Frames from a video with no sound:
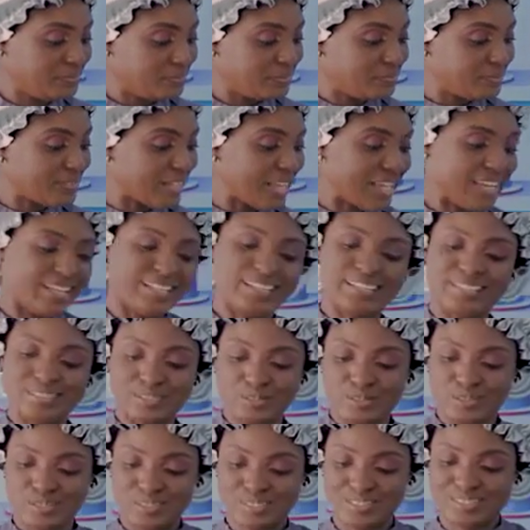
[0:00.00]

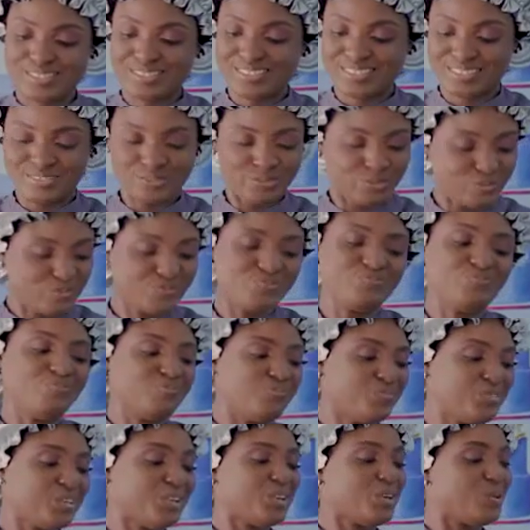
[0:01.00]
and
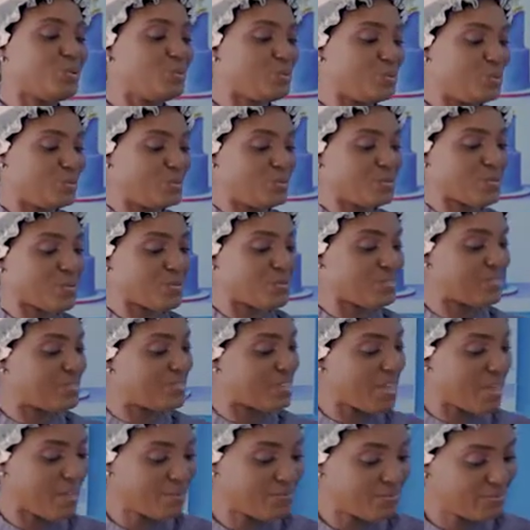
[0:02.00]
very good to just
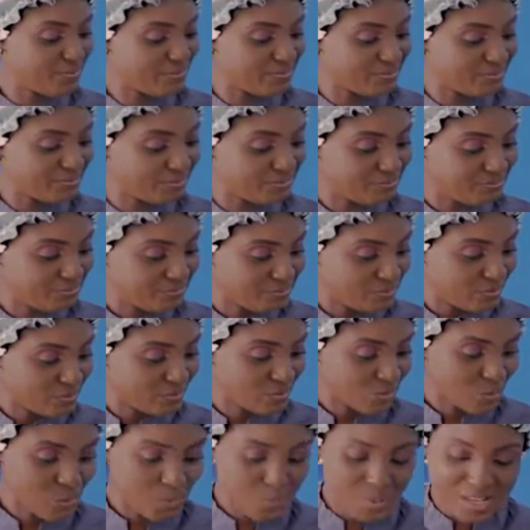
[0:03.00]
serve.
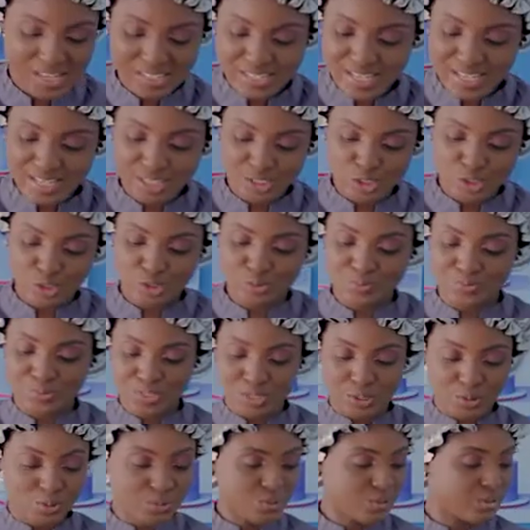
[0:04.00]
Remember I said it should be
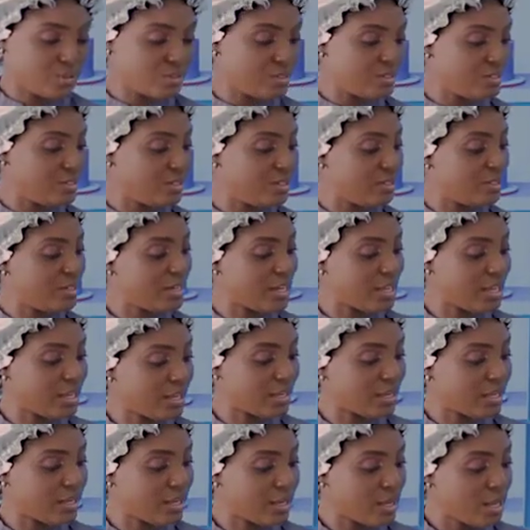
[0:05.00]
crunchy,
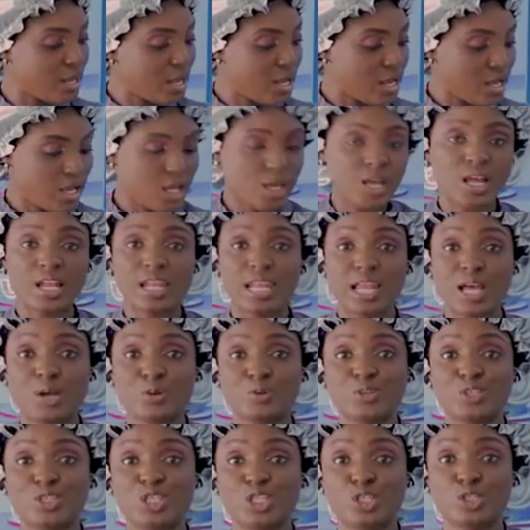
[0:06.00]
like you allow
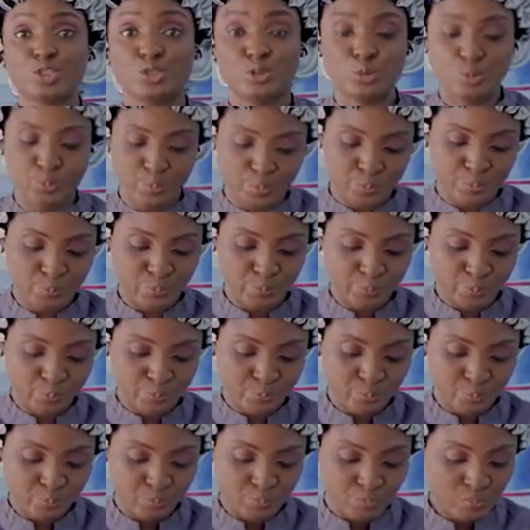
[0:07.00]
it to
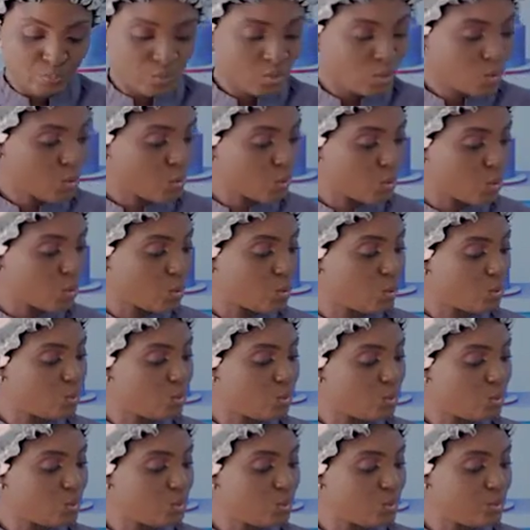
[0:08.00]

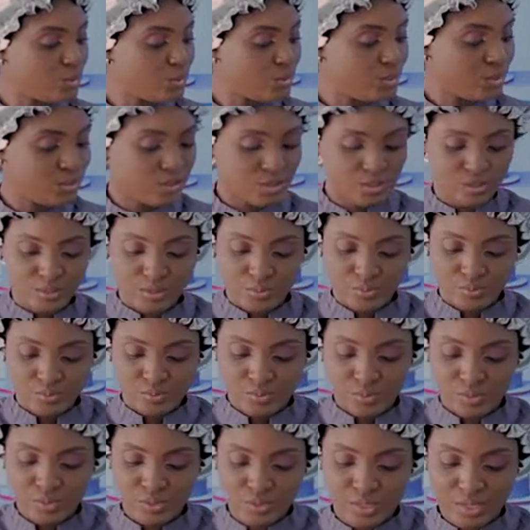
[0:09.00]
cool
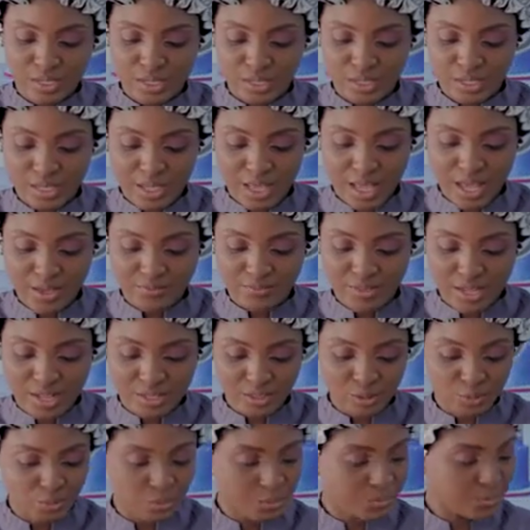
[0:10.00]
so that you can have
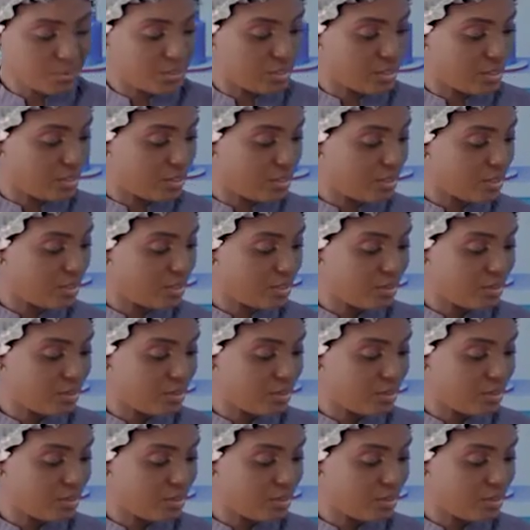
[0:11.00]
that crispy